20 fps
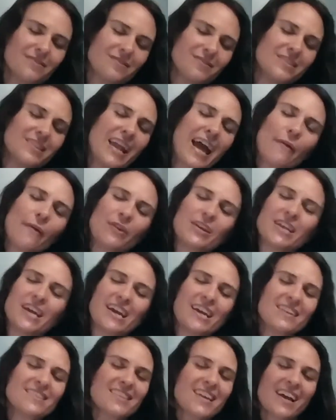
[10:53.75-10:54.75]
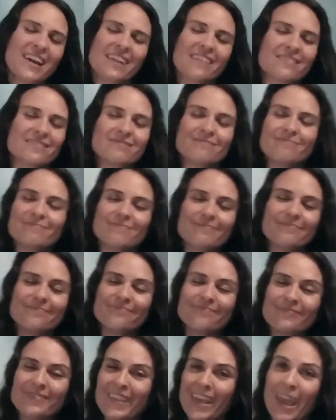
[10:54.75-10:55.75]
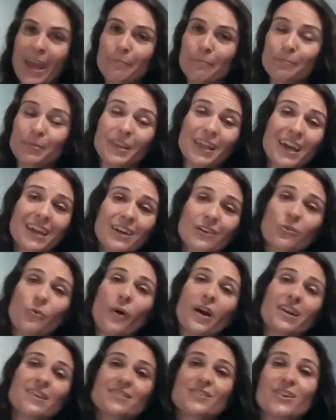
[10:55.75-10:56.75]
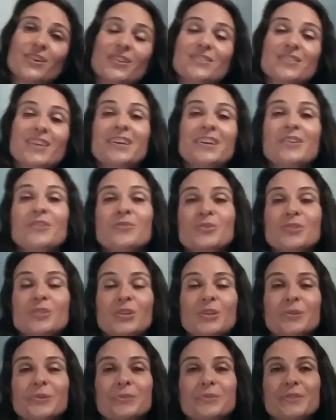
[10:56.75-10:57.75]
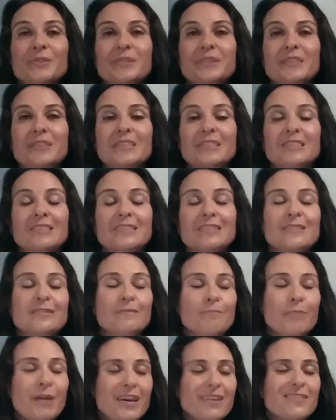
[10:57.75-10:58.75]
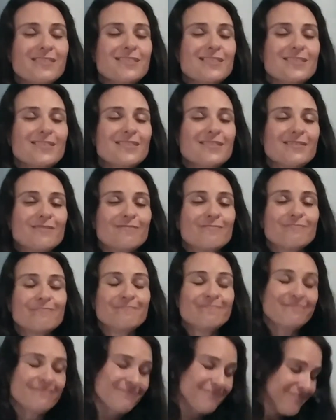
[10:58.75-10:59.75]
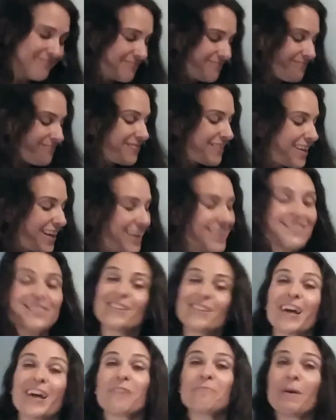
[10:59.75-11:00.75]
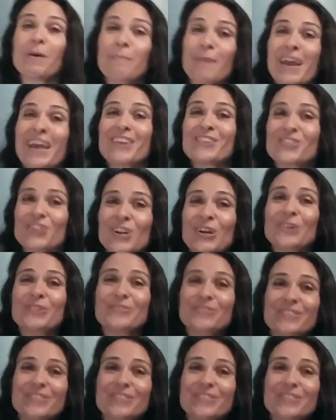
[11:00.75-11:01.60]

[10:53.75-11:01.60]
Nowadays, I can't play quite as good as I used to. But I still have my banjo.